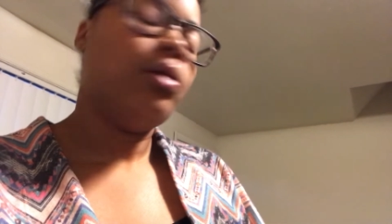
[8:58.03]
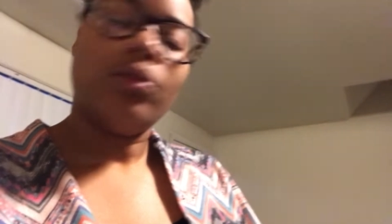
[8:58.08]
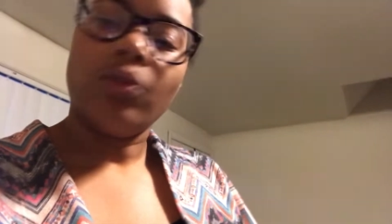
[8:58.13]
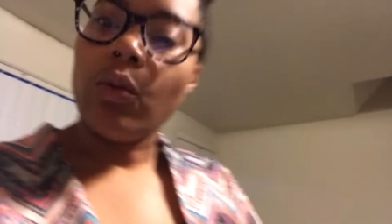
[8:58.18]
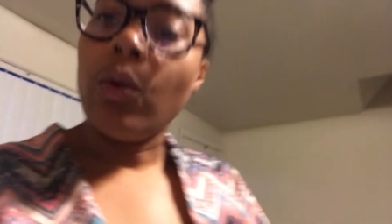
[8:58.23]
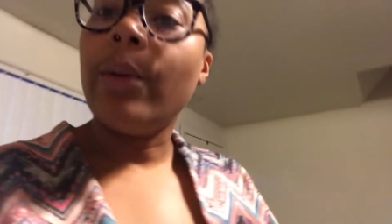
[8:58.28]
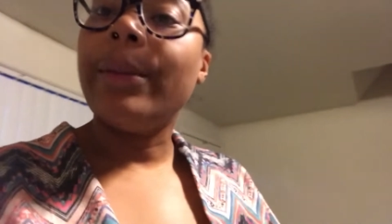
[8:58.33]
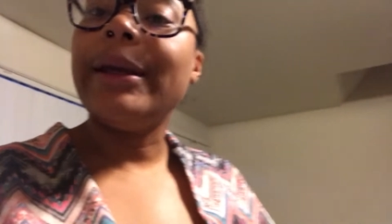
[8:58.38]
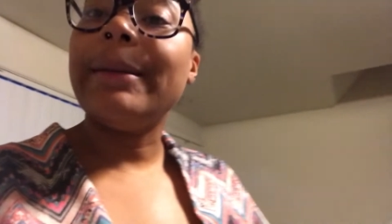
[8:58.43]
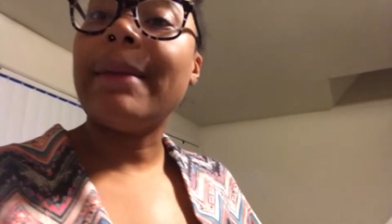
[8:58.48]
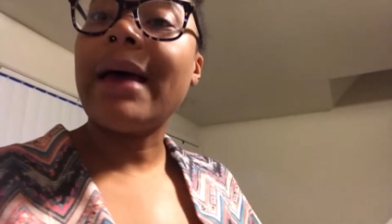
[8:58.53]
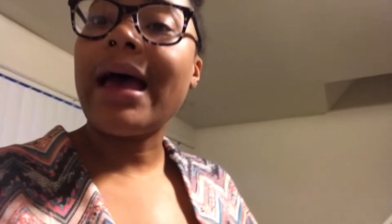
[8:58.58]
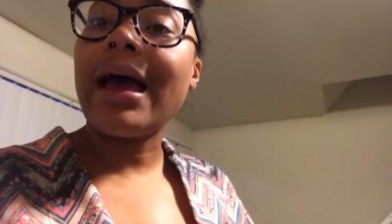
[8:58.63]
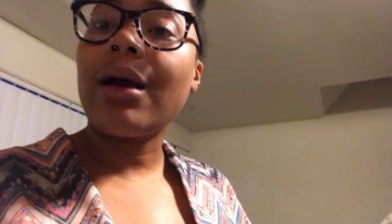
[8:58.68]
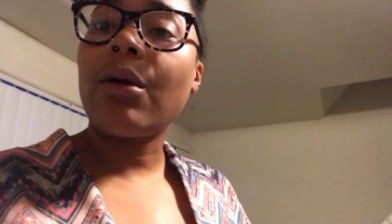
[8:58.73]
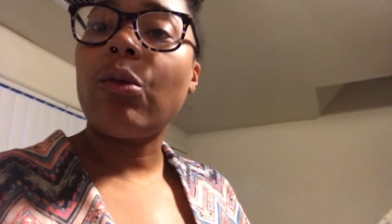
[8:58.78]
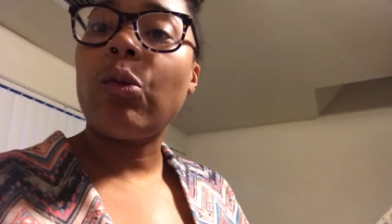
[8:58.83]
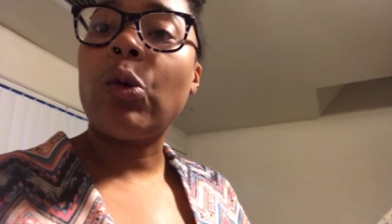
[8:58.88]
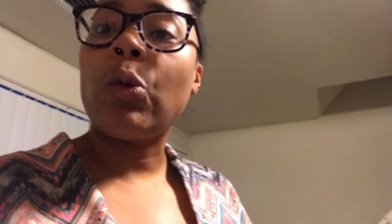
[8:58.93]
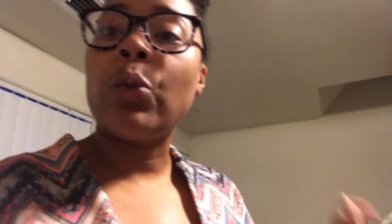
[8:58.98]
we'll be back
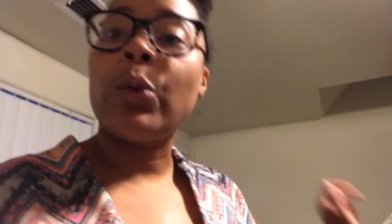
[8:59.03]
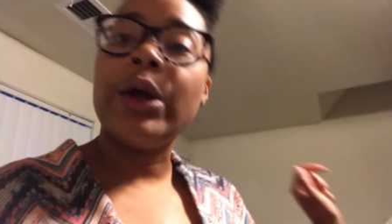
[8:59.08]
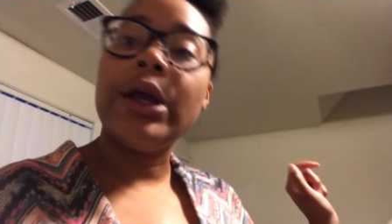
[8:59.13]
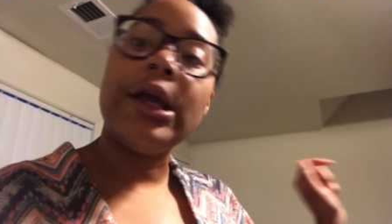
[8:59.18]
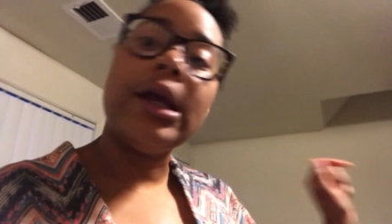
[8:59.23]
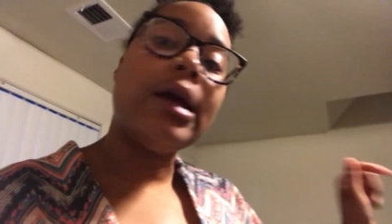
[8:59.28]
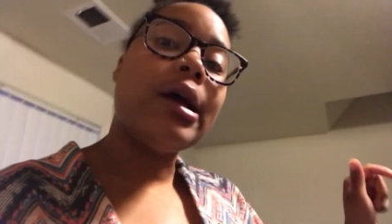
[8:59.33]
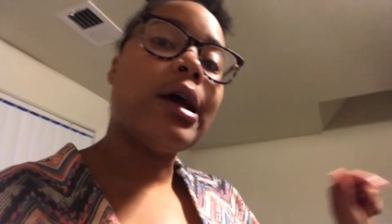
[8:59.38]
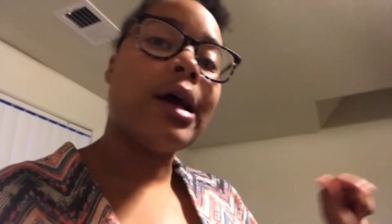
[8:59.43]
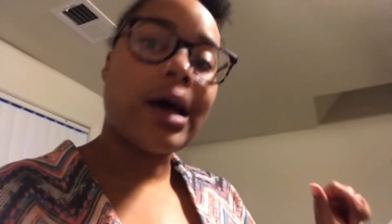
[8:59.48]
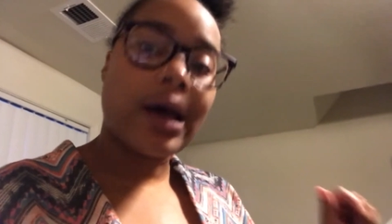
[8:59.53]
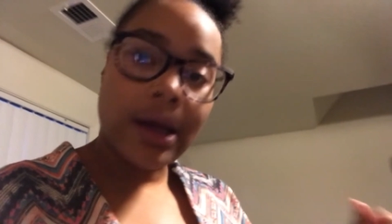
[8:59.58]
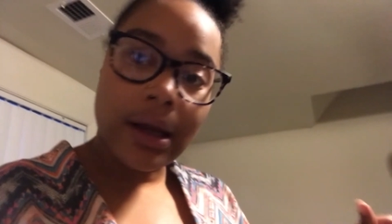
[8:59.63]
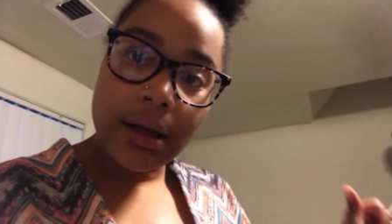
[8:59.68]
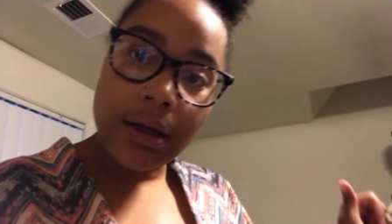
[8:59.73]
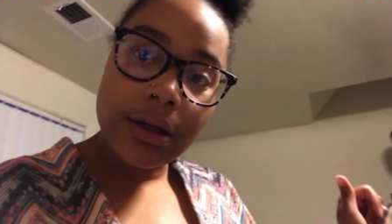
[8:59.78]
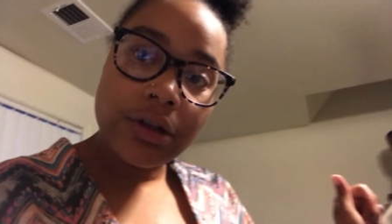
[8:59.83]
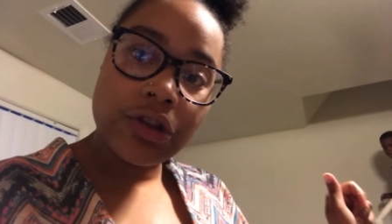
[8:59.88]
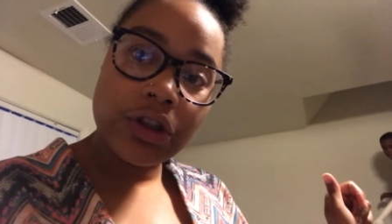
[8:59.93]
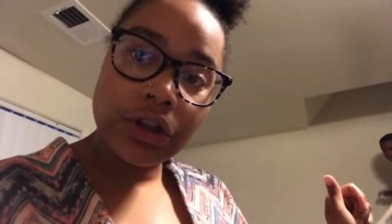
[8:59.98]
when we cut in
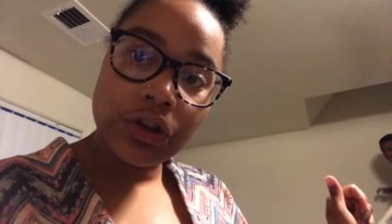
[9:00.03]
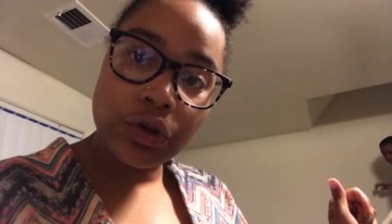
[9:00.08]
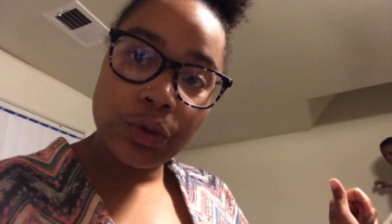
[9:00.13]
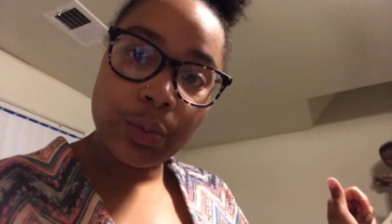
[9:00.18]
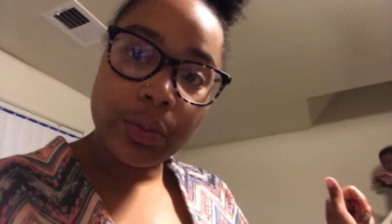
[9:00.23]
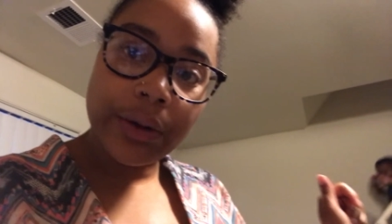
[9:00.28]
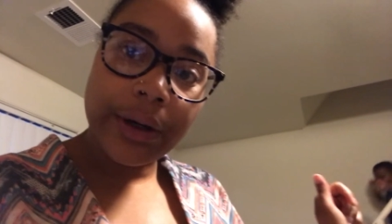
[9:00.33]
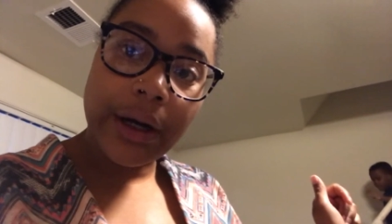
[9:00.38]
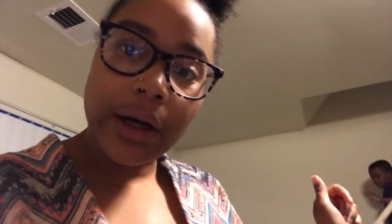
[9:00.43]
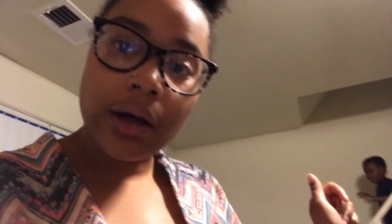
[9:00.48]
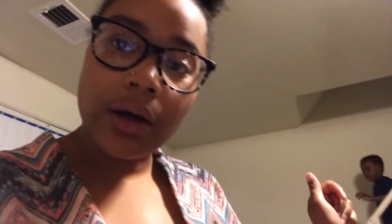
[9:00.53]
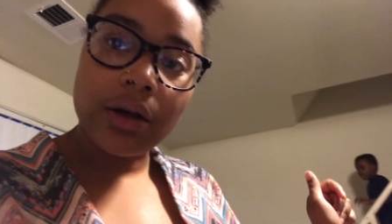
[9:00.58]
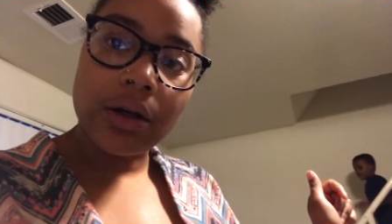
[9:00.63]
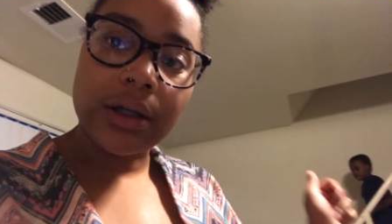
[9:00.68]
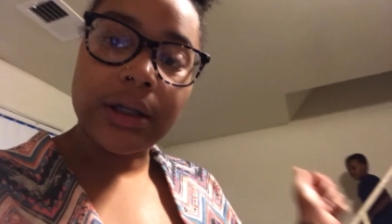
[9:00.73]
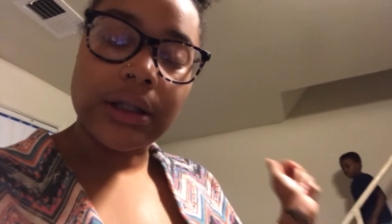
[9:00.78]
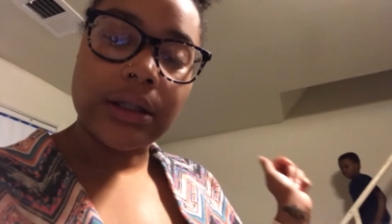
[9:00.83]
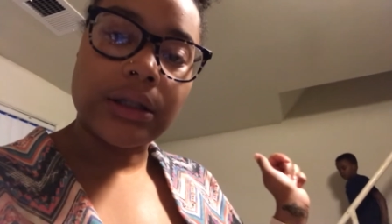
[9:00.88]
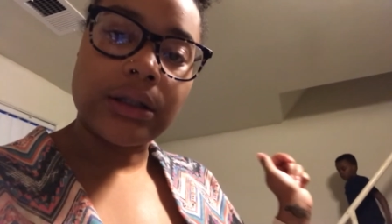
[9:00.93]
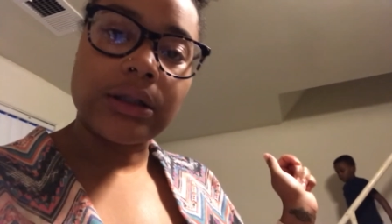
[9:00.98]
the gingerbread
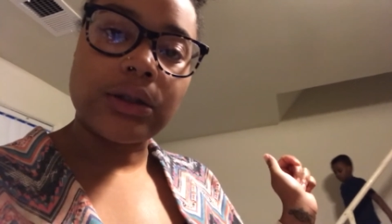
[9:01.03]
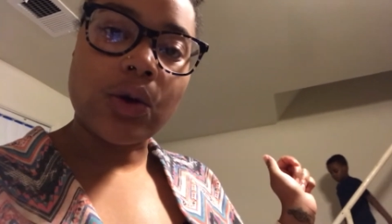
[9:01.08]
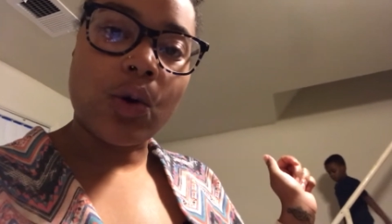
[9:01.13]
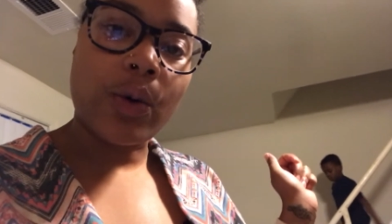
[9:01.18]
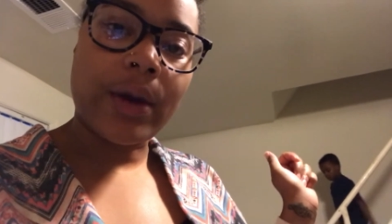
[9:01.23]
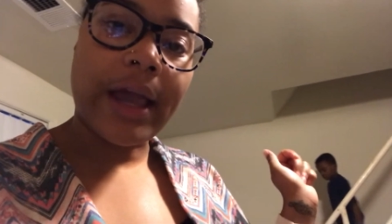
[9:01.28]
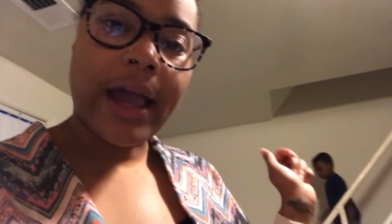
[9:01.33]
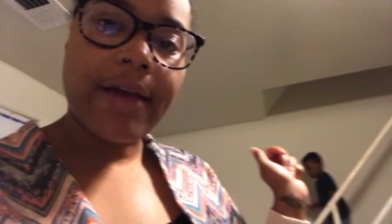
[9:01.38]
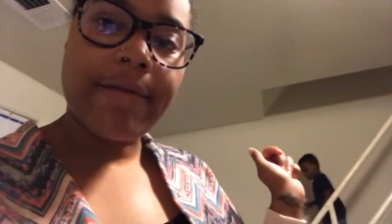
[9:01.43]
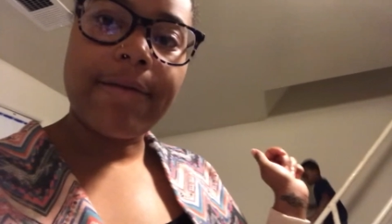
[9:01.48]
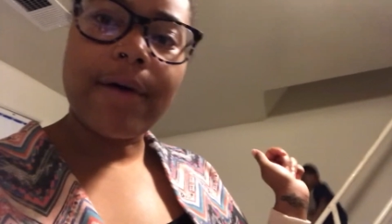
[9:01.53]
cookies. Okay